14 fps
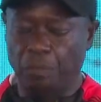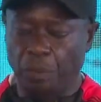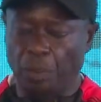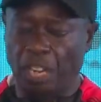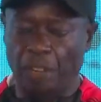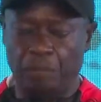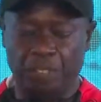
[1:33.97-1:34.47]

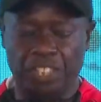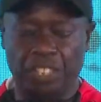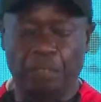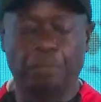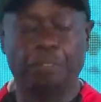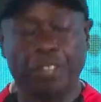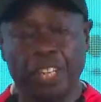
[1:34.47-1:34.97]
for a
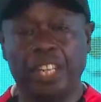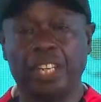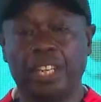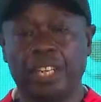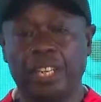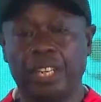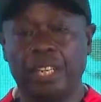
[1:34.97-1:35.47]

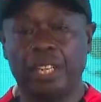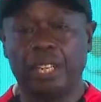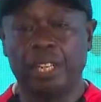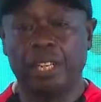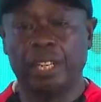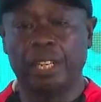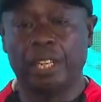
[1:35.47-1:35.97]
visa-free
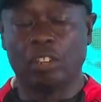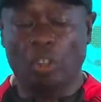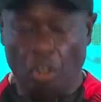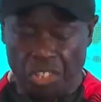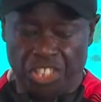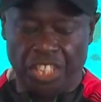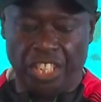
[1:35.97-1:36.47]

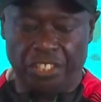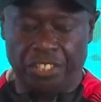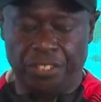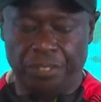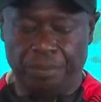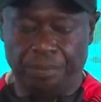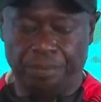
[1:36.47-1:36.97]

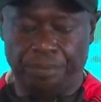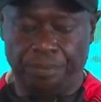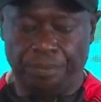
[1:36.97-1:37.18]
continent.